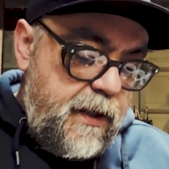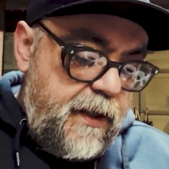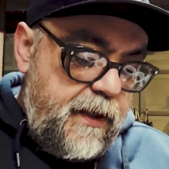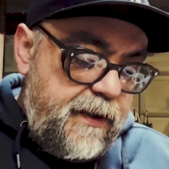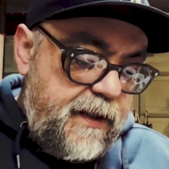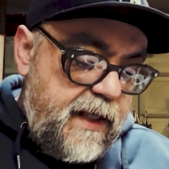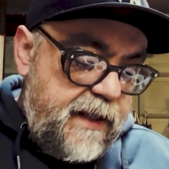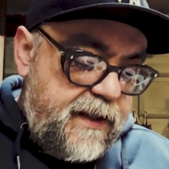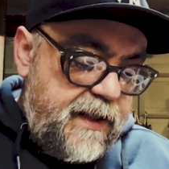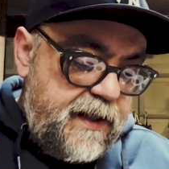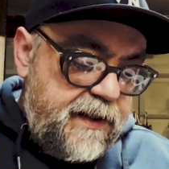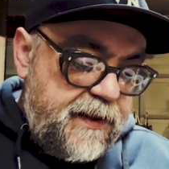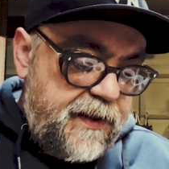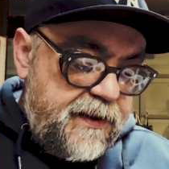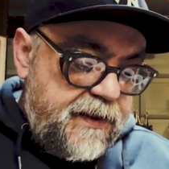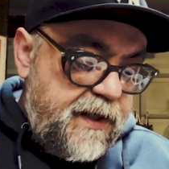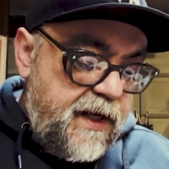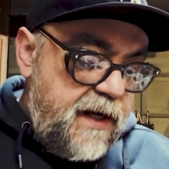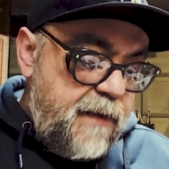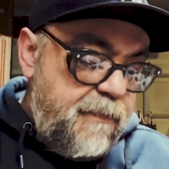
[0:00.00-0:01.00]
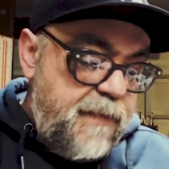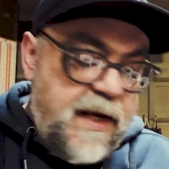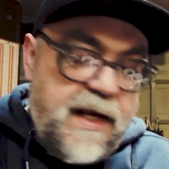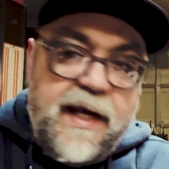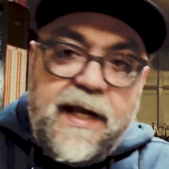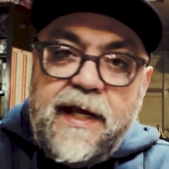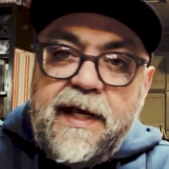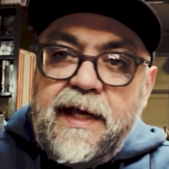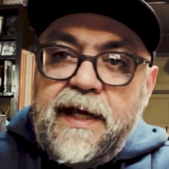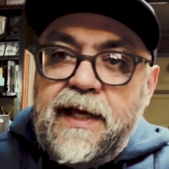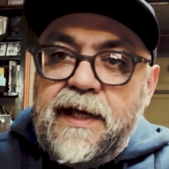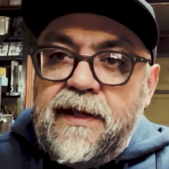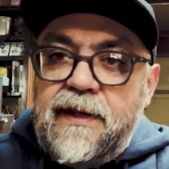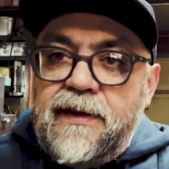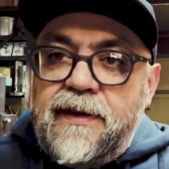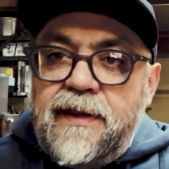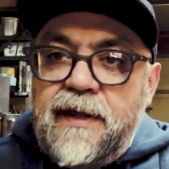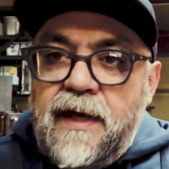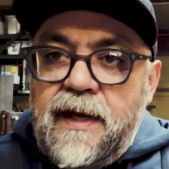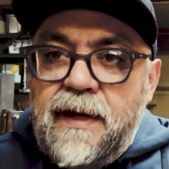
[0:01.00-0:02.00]
this is going to be
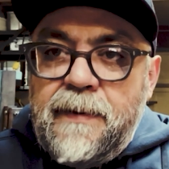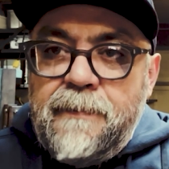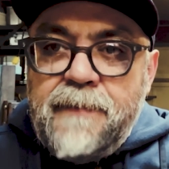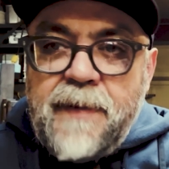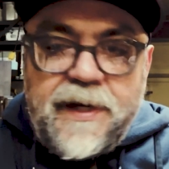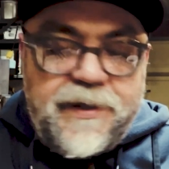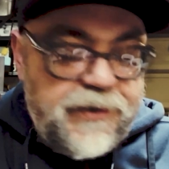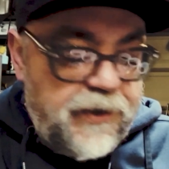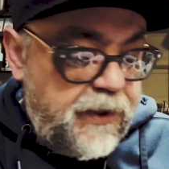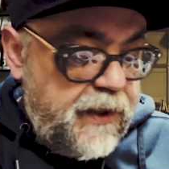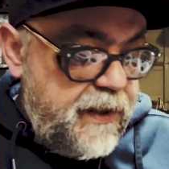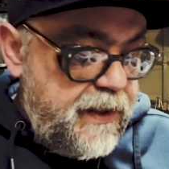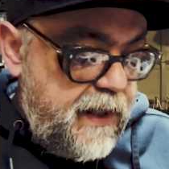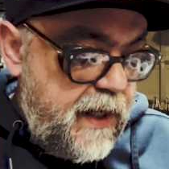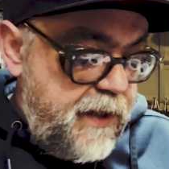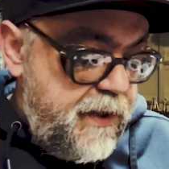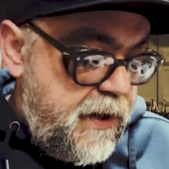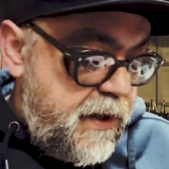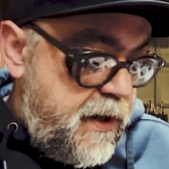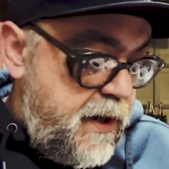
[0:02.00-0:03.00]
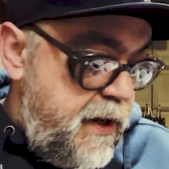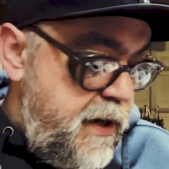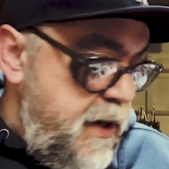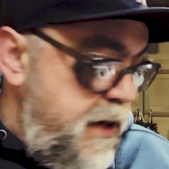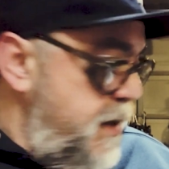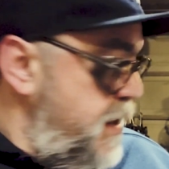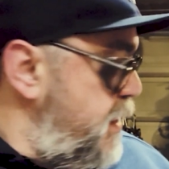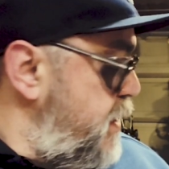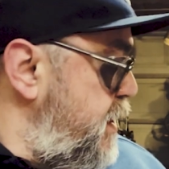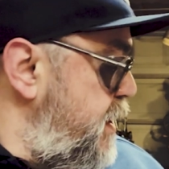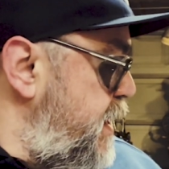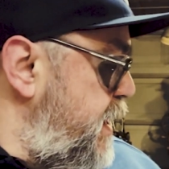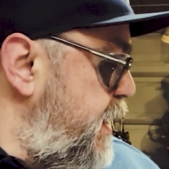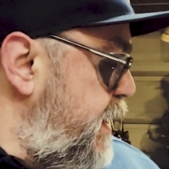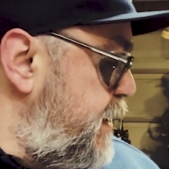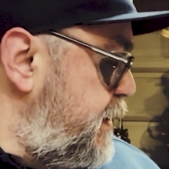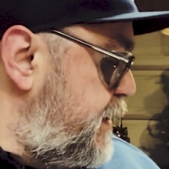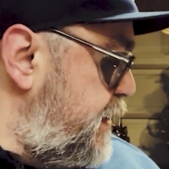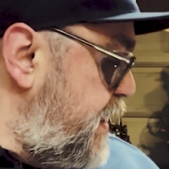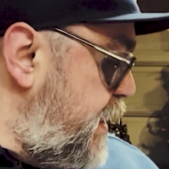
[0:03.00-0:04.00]
the major contender,
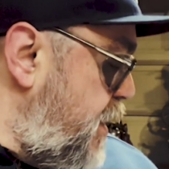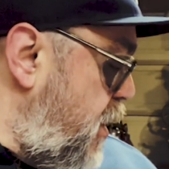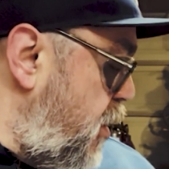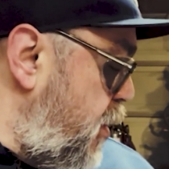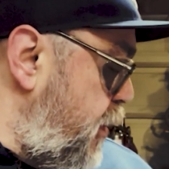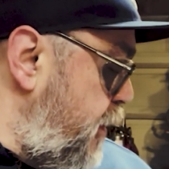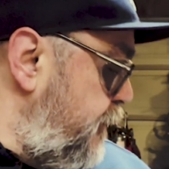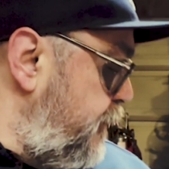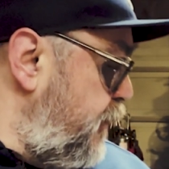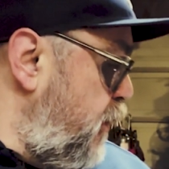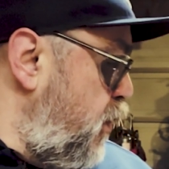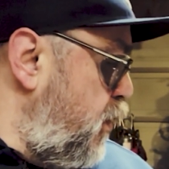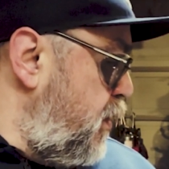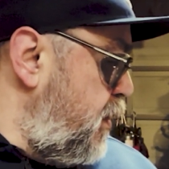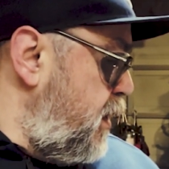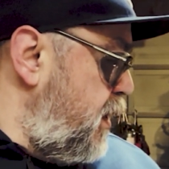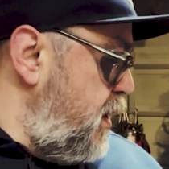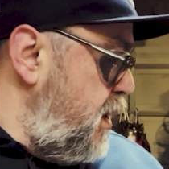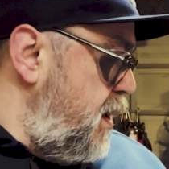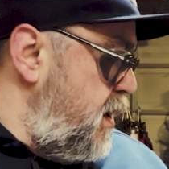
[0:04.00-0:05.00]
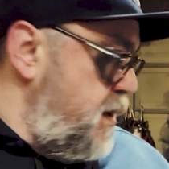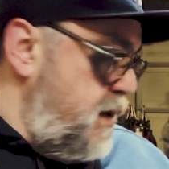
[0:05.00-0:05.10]
is the R4.